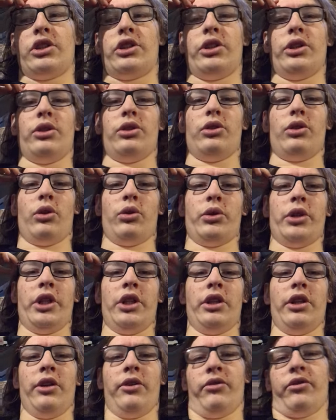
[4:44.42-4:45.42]
to
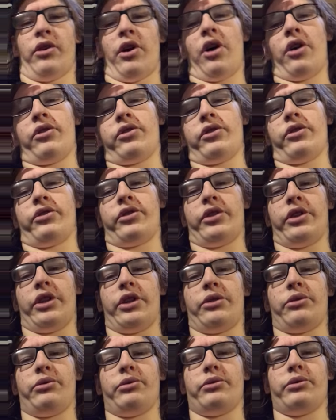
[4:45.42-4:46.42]
only live off of
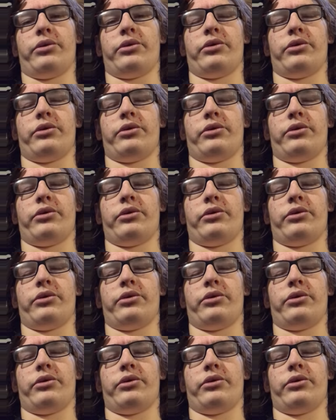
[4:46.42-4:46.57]
the